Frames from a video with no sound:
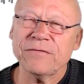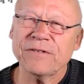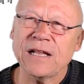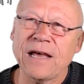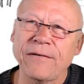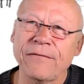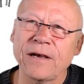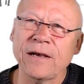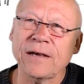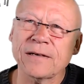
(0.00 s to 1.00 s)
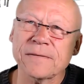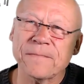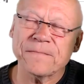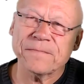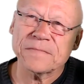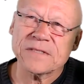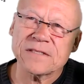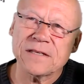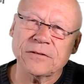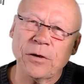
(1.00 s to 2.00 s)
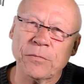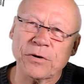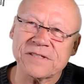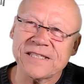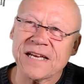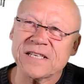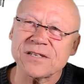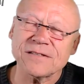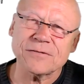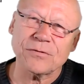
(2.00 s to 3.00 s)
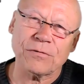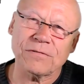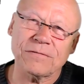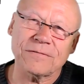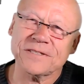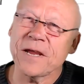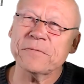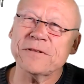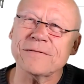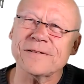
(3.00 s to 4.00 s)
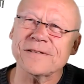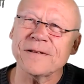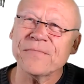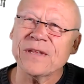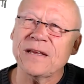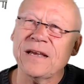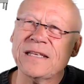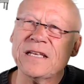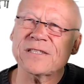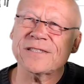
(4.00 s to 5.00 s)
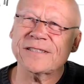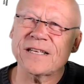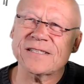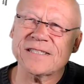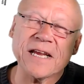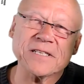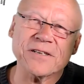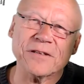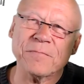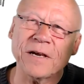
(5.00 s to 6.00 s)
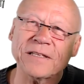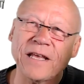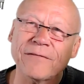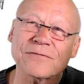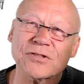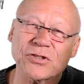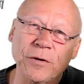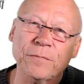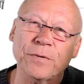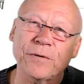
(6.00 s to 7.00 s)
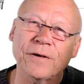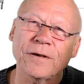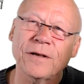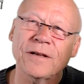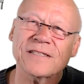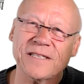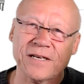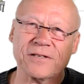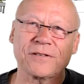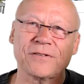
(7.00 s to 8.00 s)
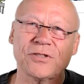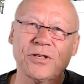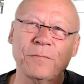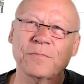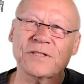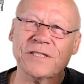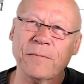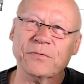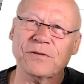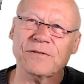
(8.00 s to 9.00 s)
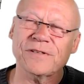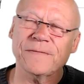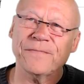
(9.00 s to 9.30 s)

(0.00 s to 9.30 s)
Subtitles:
will have a number of sections or chapters, and each section might have sub-sections, sub-chapters.